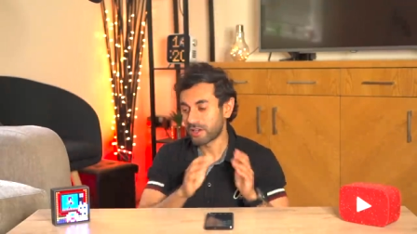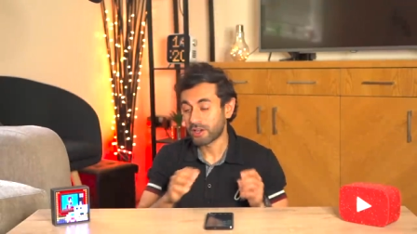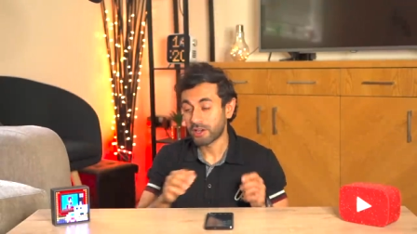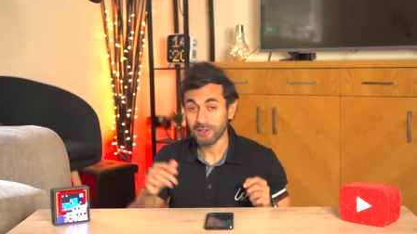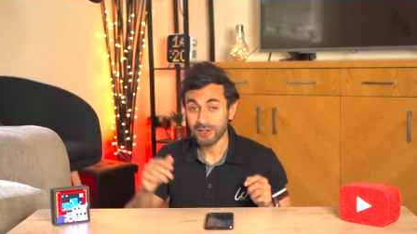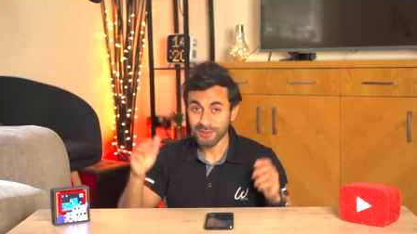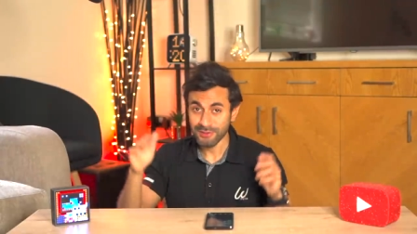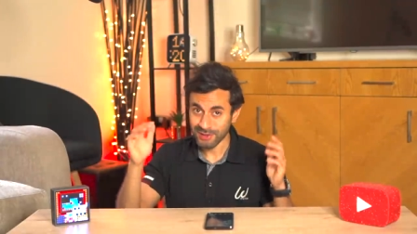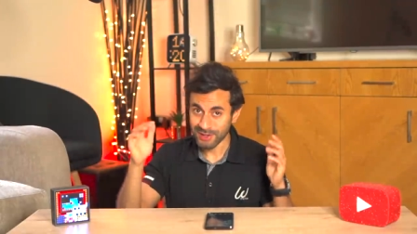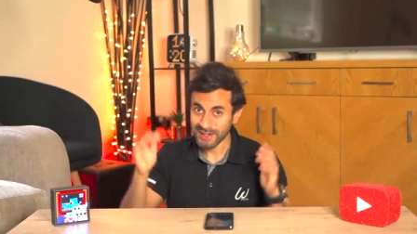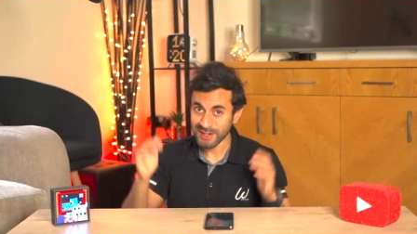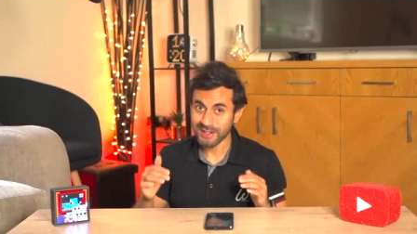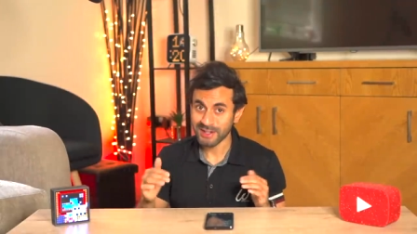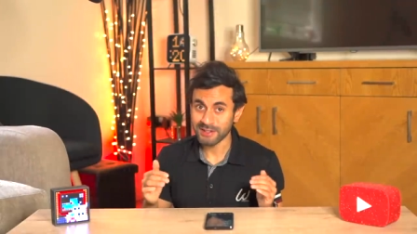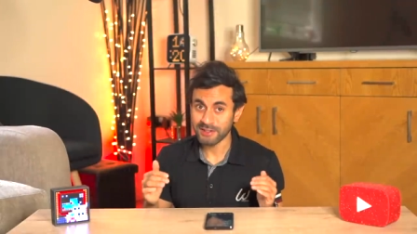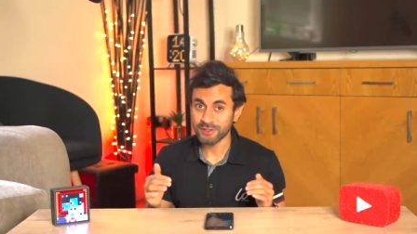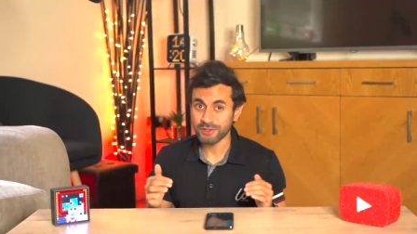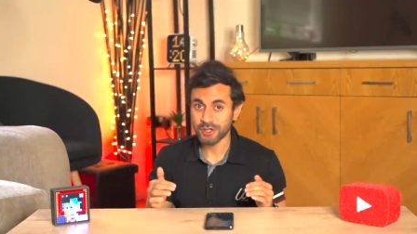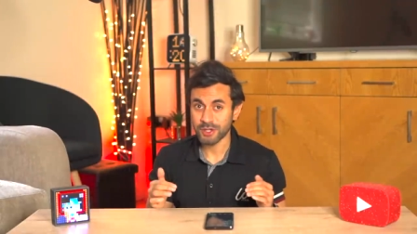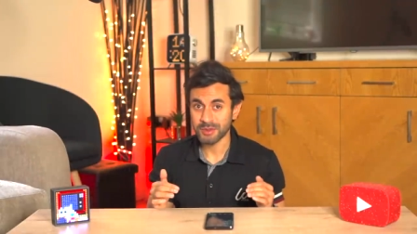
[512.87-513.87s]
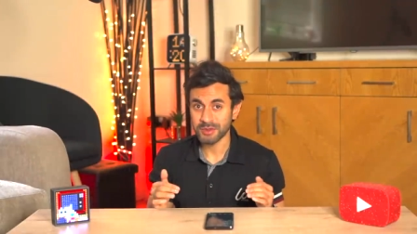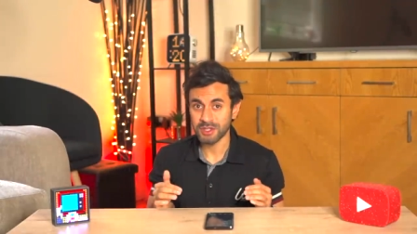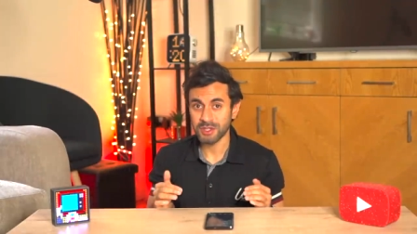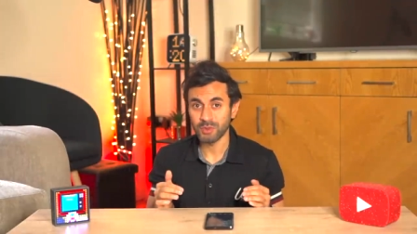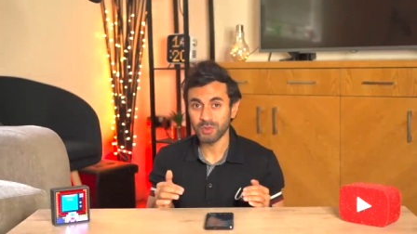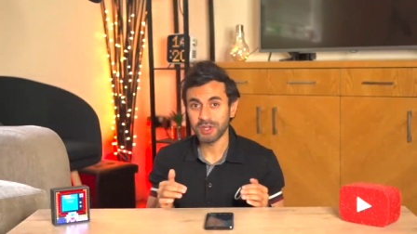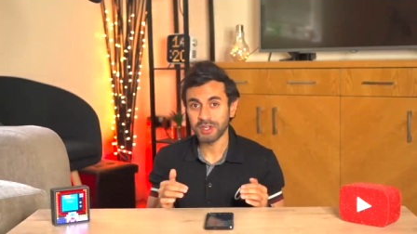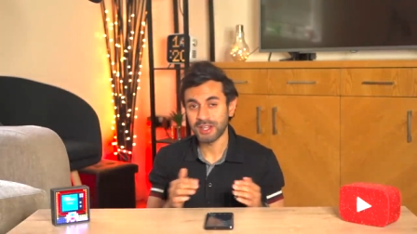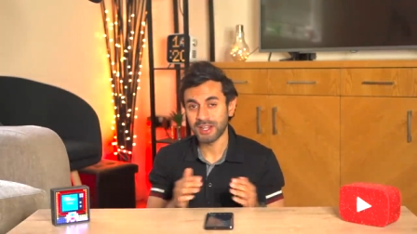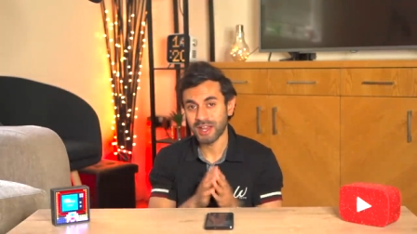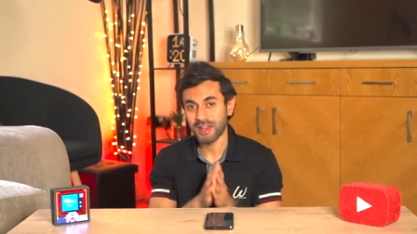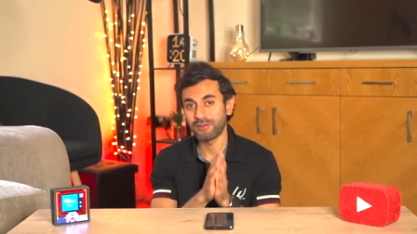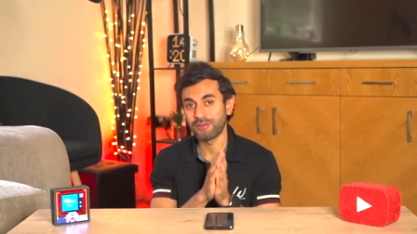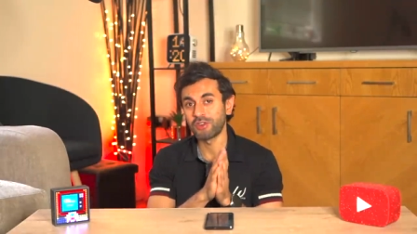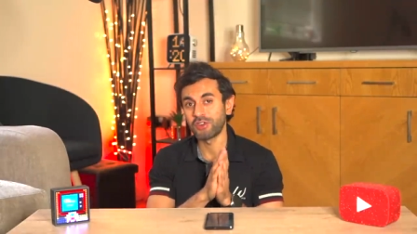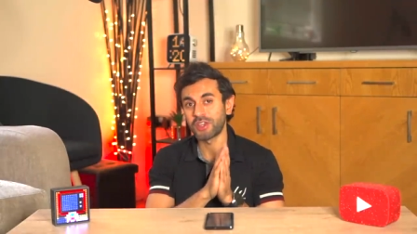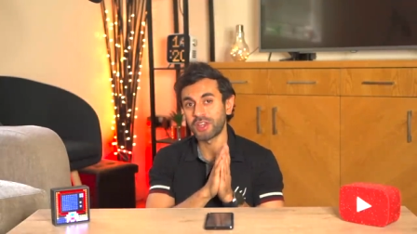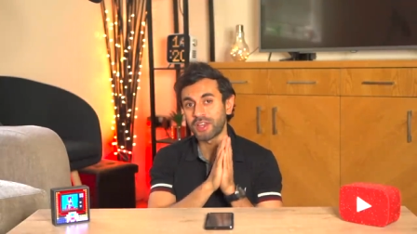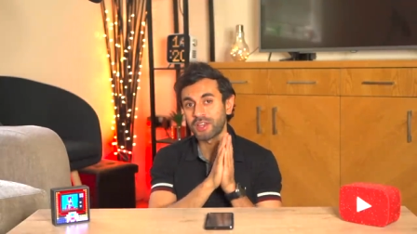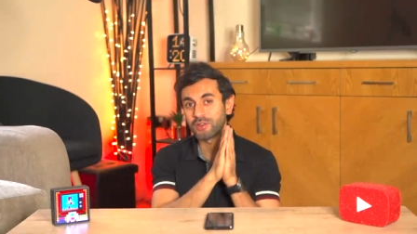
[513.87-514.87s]
I'll leave a link in the description where you can have a
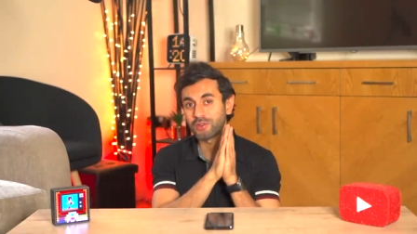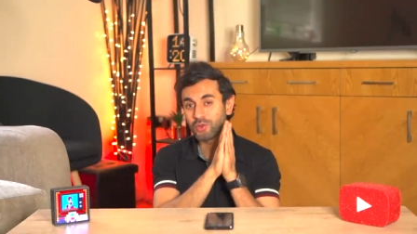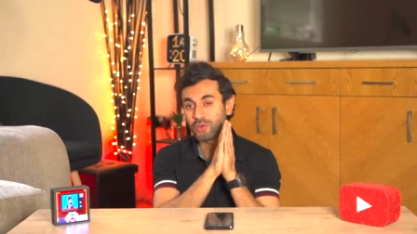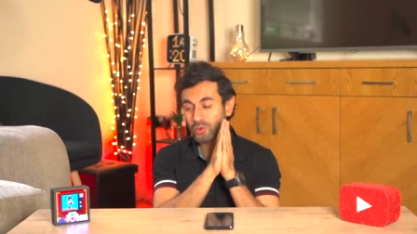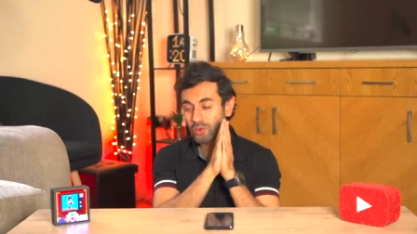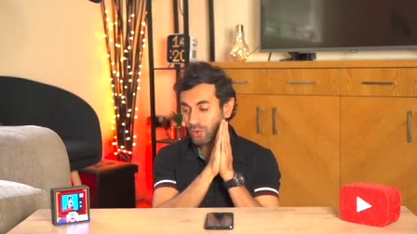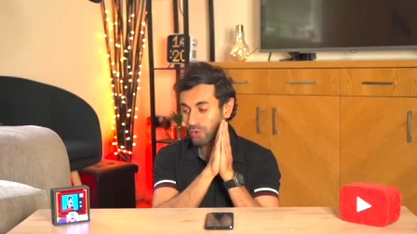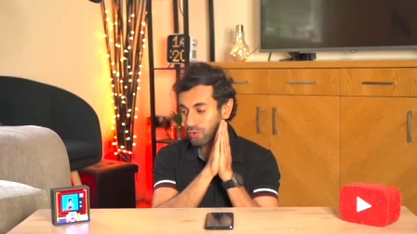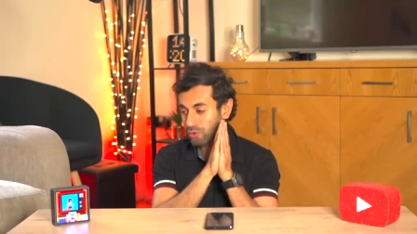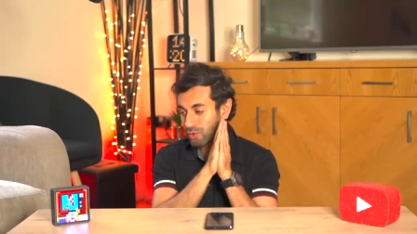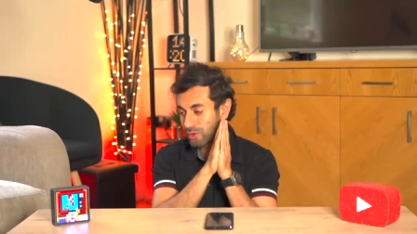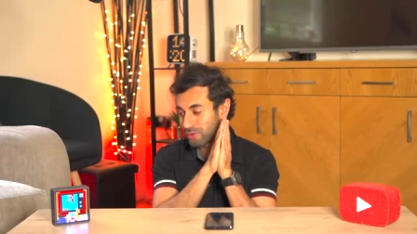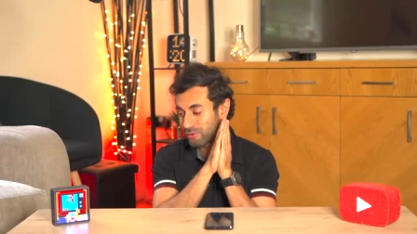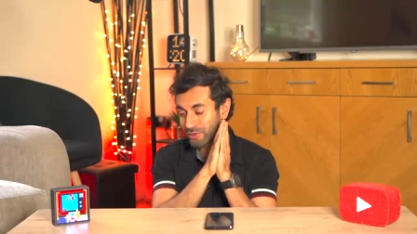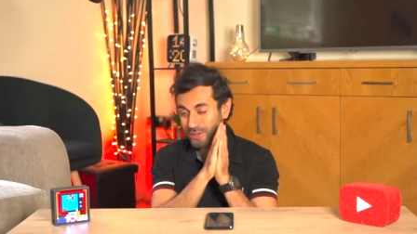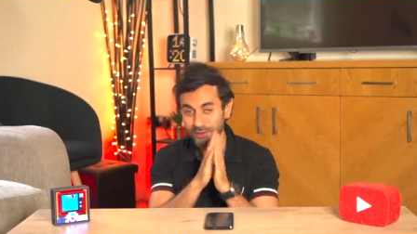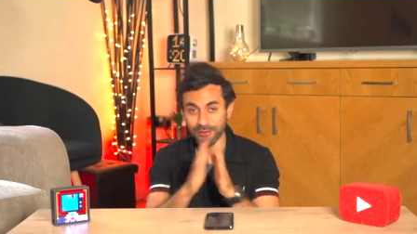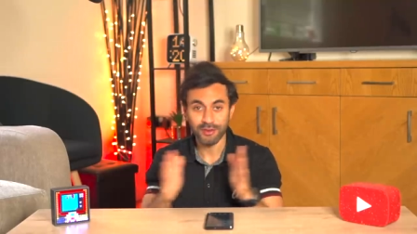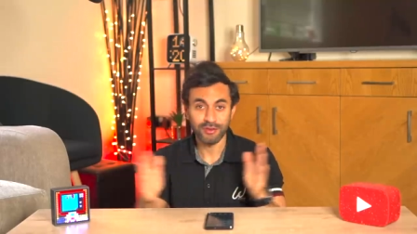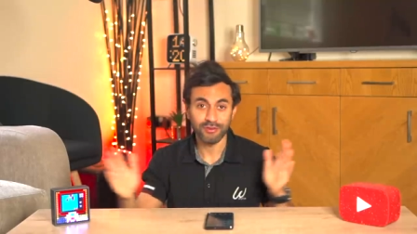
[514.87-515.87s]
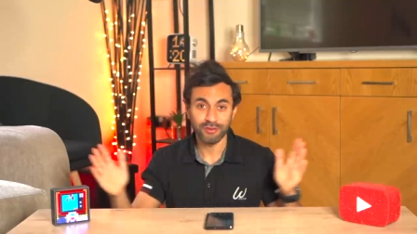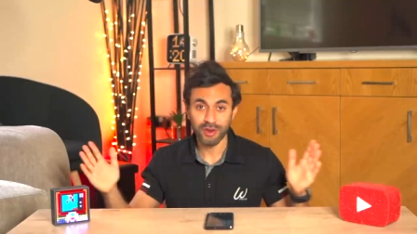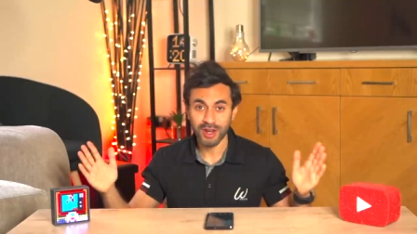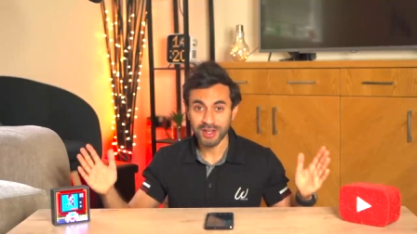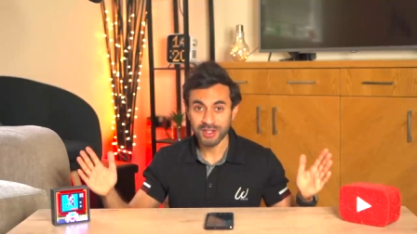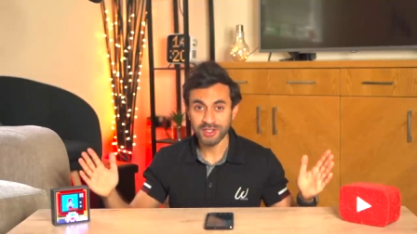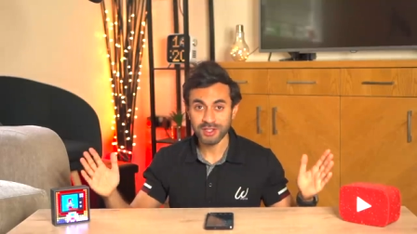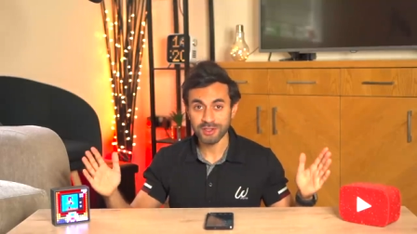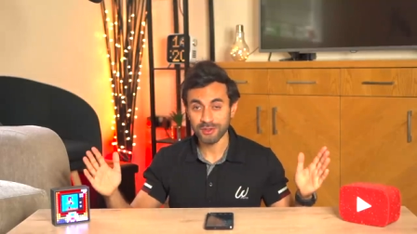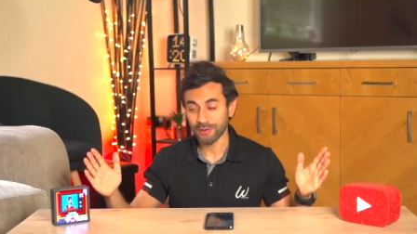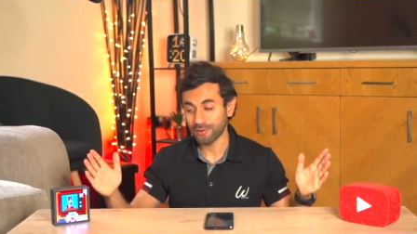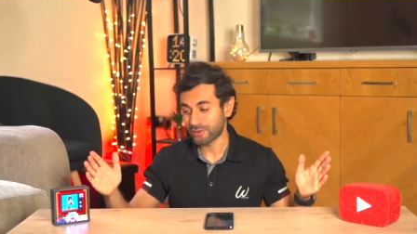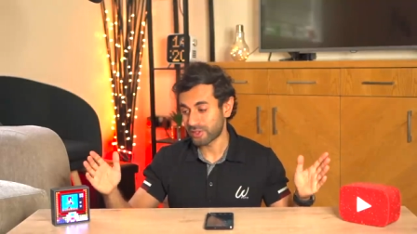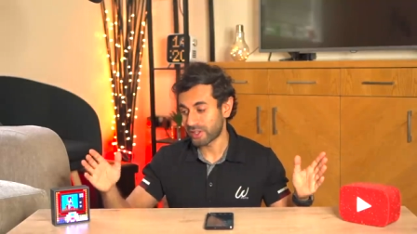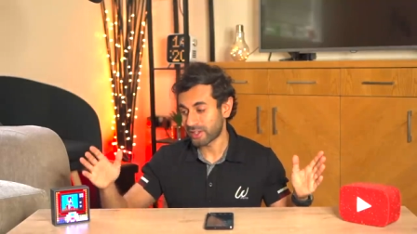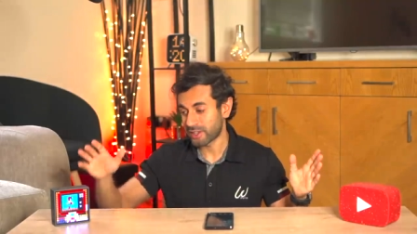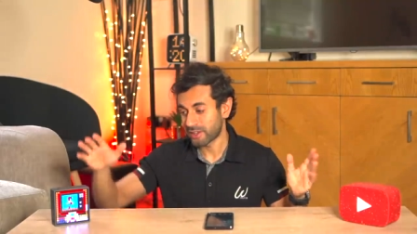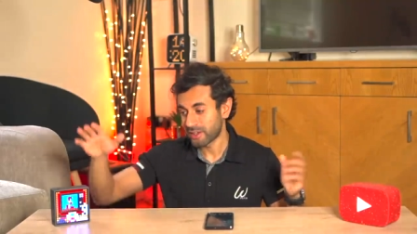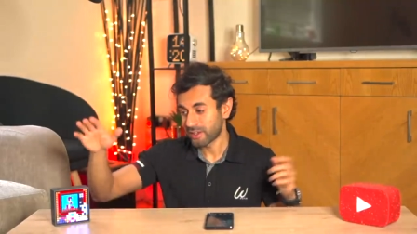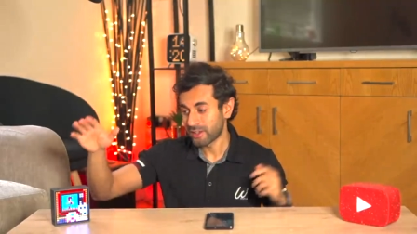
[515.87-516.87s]
look at all the different ranges of
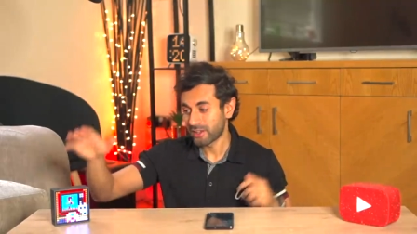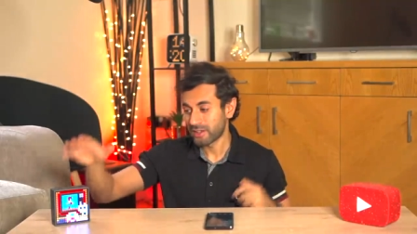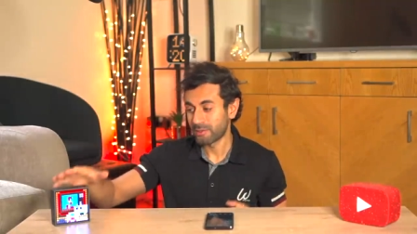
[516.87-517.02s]
their